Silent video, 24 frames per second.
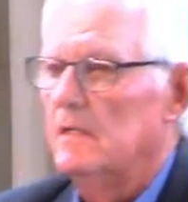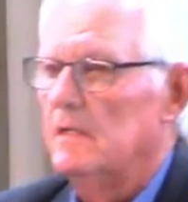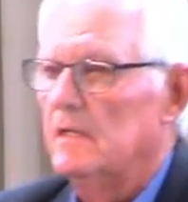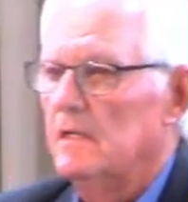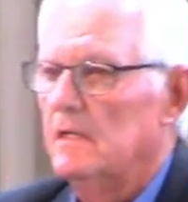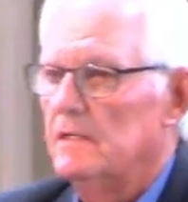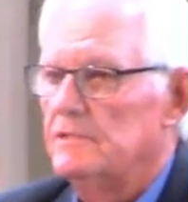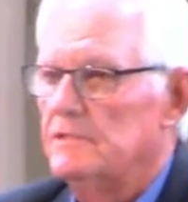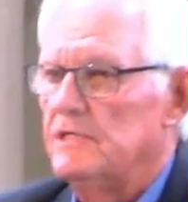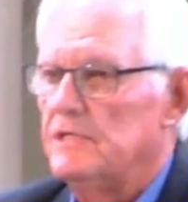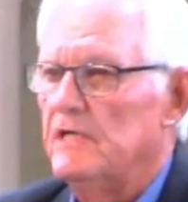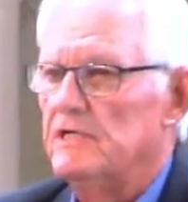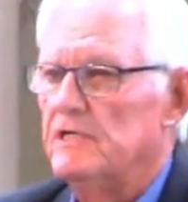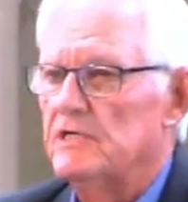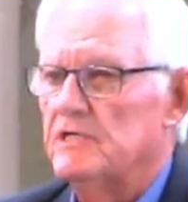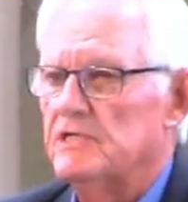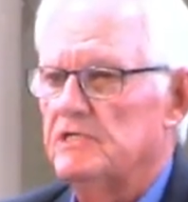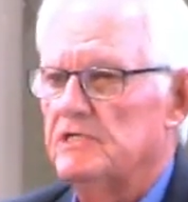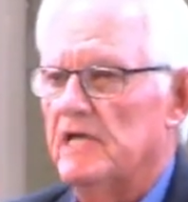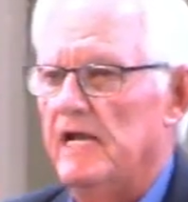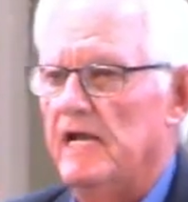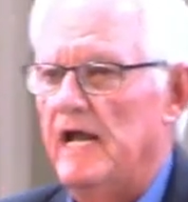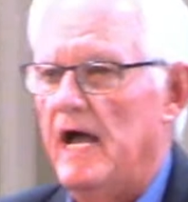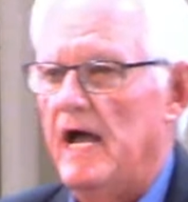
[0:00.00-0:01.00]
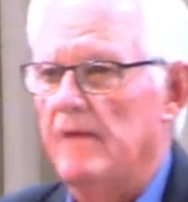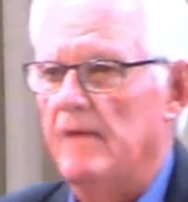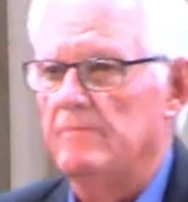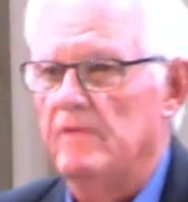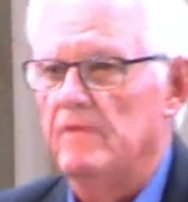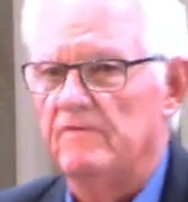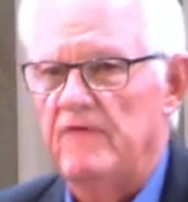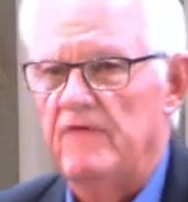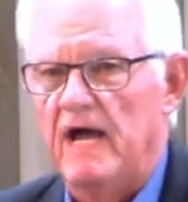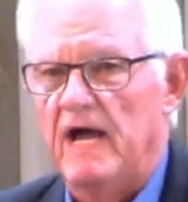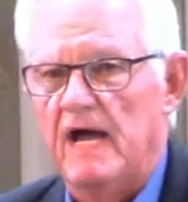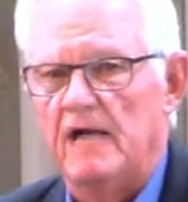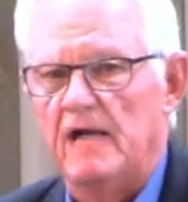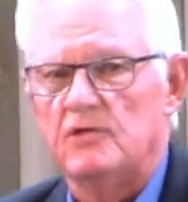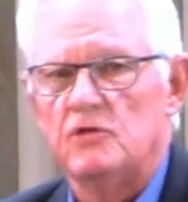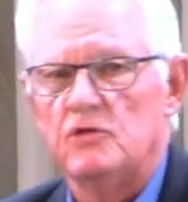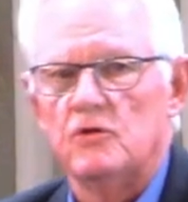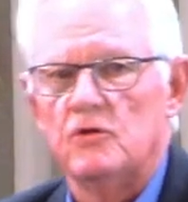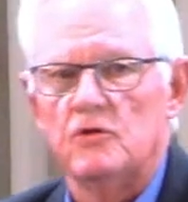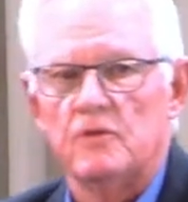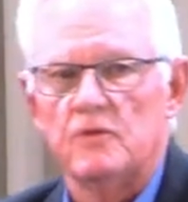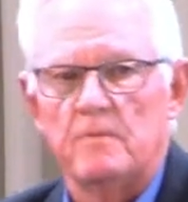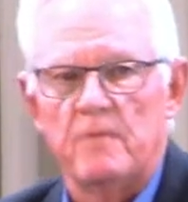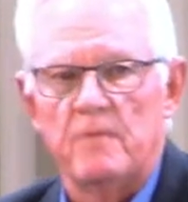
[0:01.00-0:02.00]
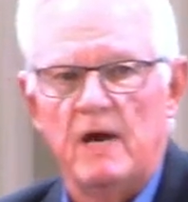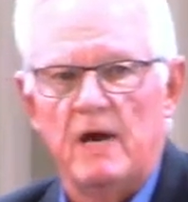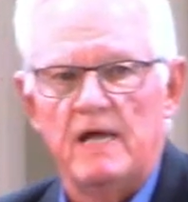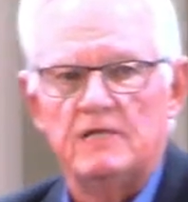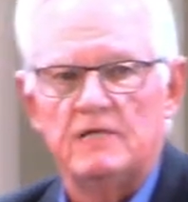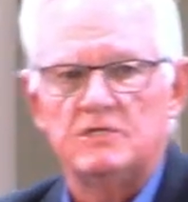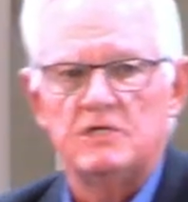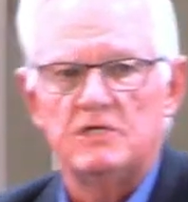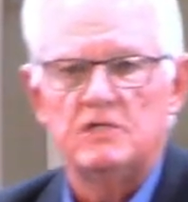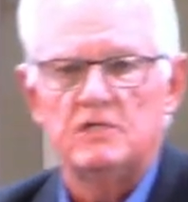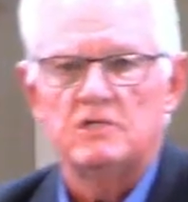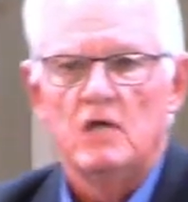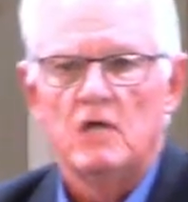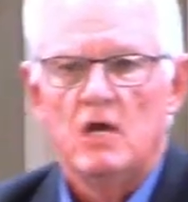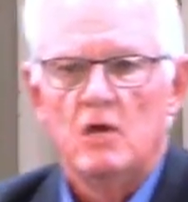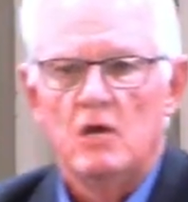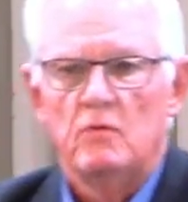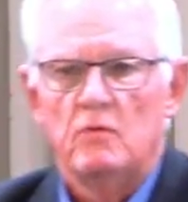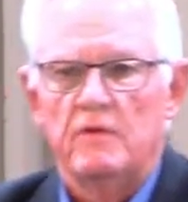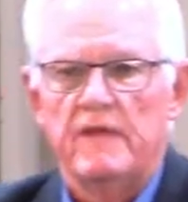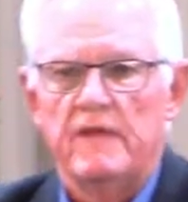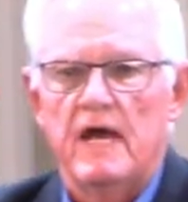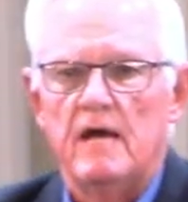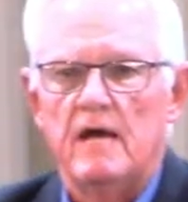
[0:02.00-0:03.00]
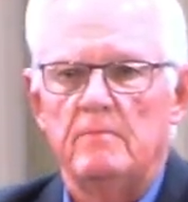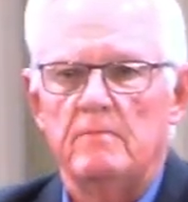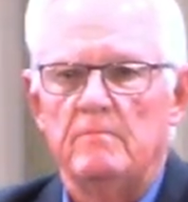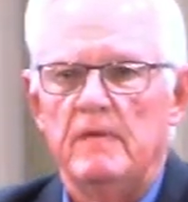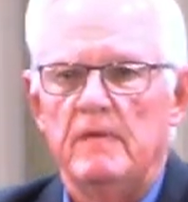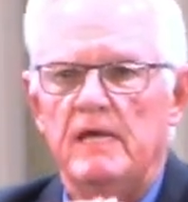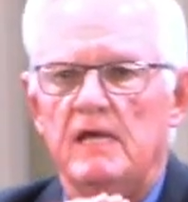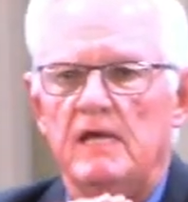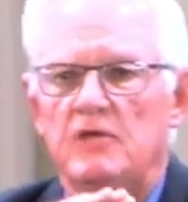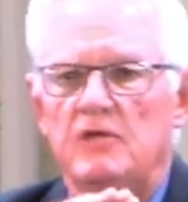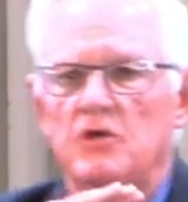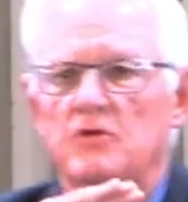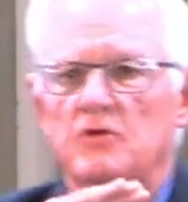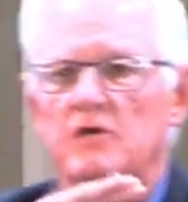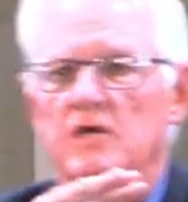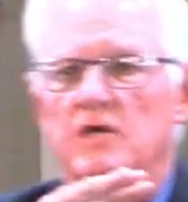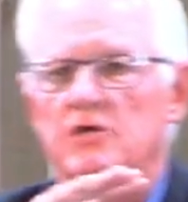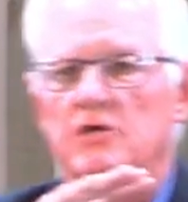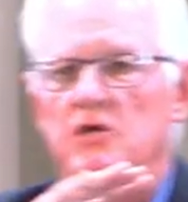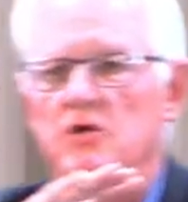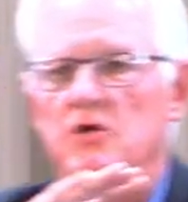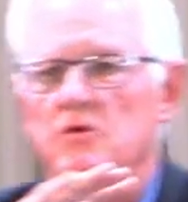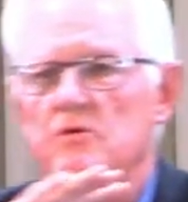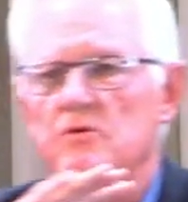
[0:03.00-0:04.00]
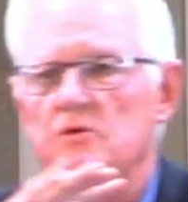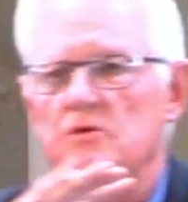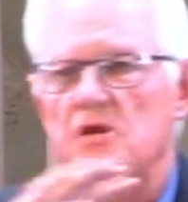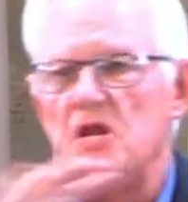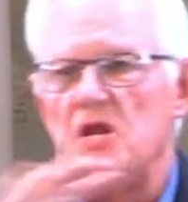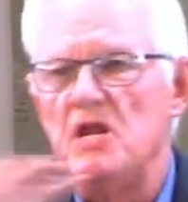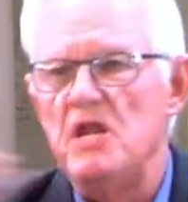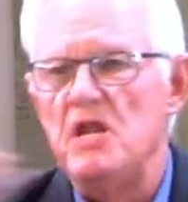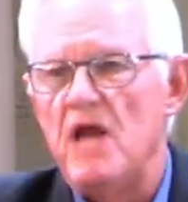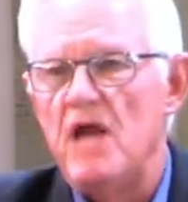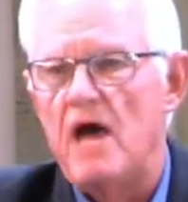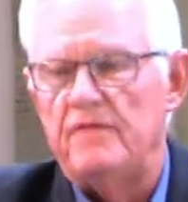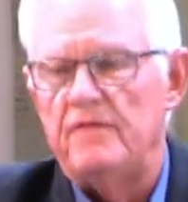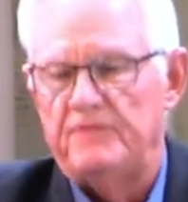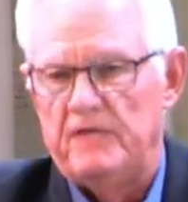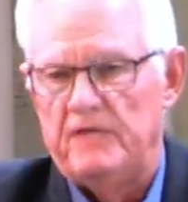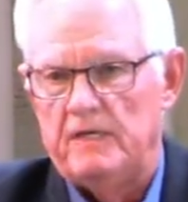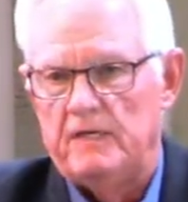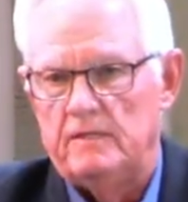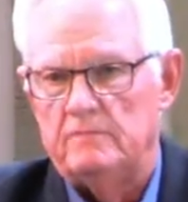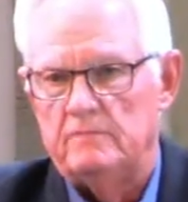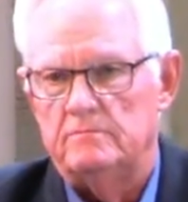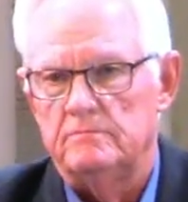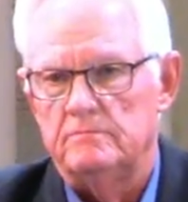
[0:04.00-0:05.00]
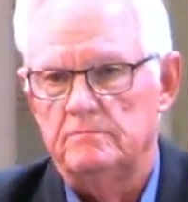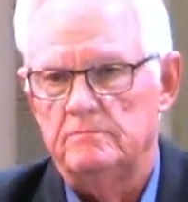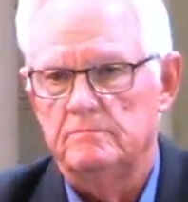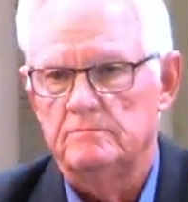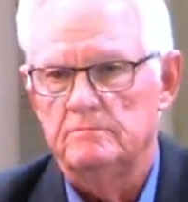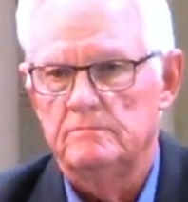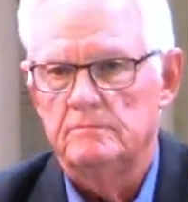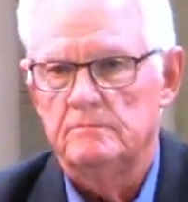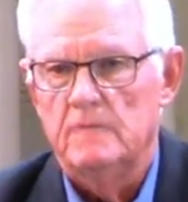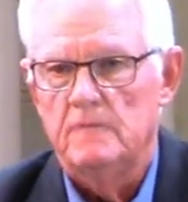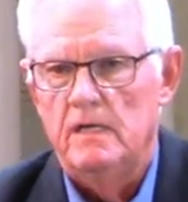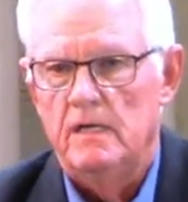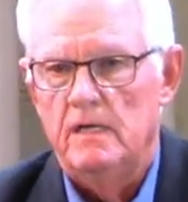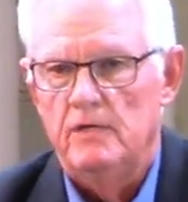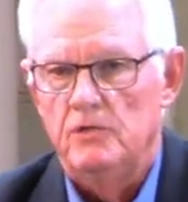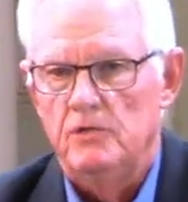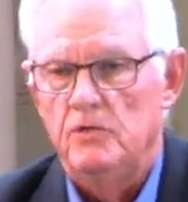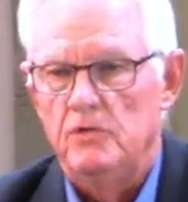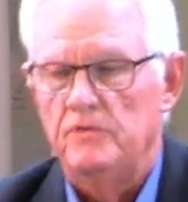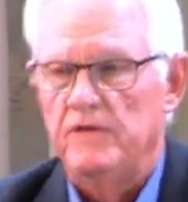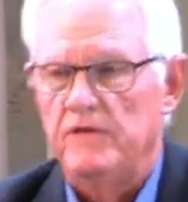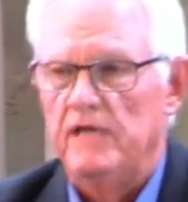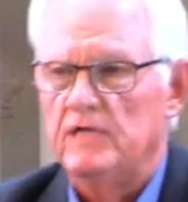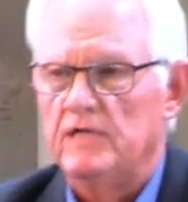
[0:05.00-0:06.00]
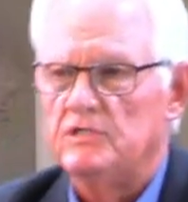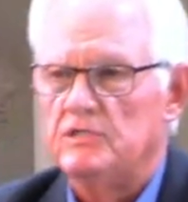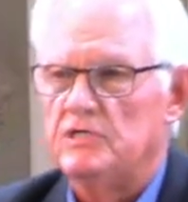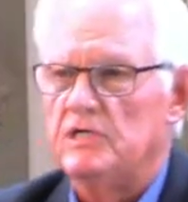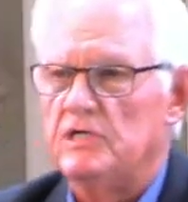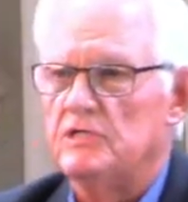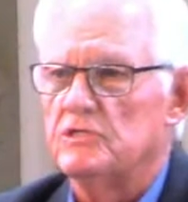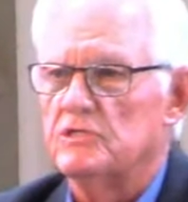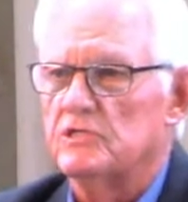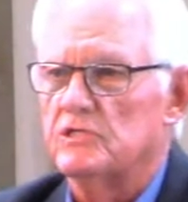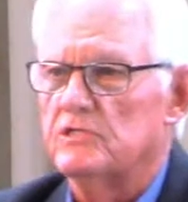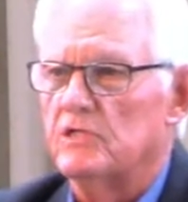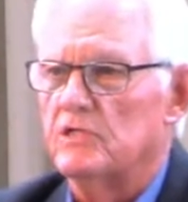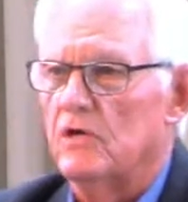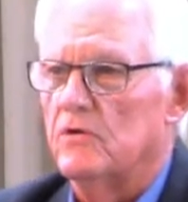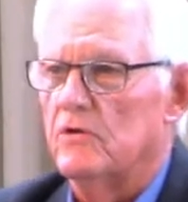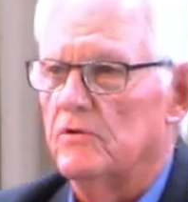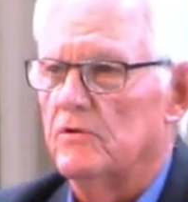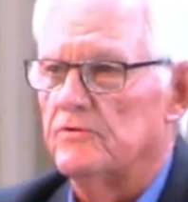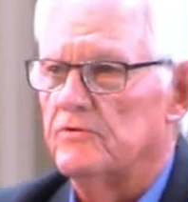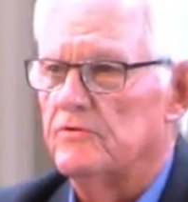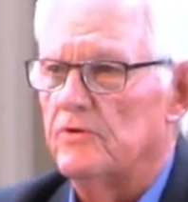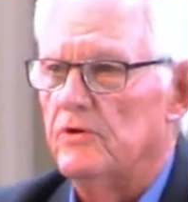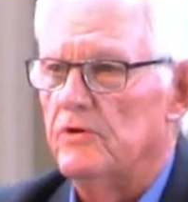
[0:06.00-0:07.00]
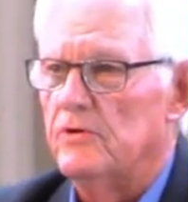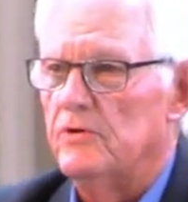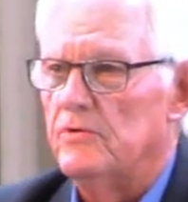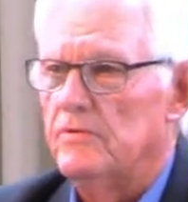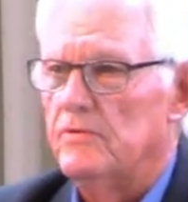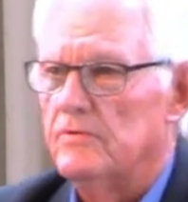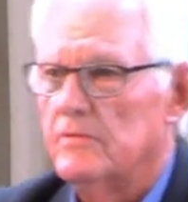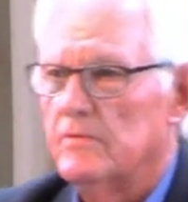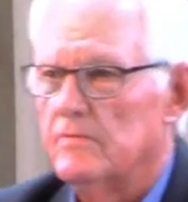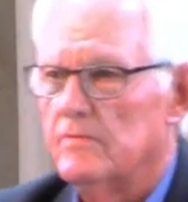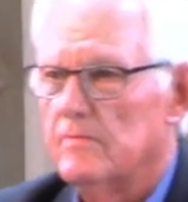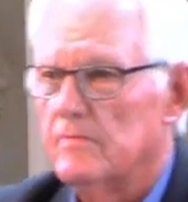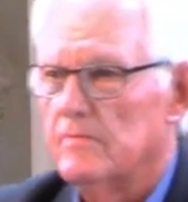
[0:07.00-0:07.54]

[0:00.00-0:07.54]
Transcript: Jesus said, I'm the vine, you're the branches. Without me, you can do nothing. You think Jesus told the truth?